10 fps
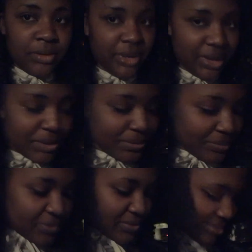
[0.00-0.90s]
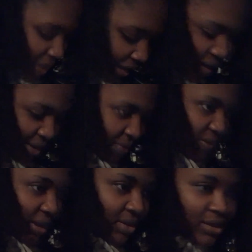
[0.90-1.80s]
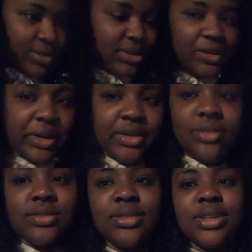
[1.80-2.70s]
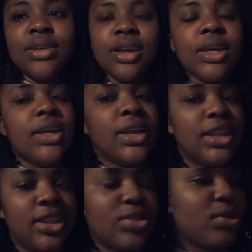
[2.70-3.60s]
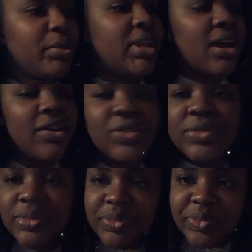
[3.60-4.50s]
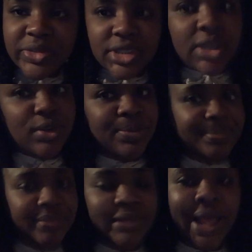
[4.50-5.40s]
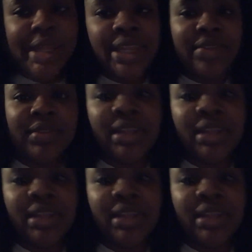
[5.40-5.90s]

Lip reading: but I kind of fell on the ground and it threw me off, so I didn't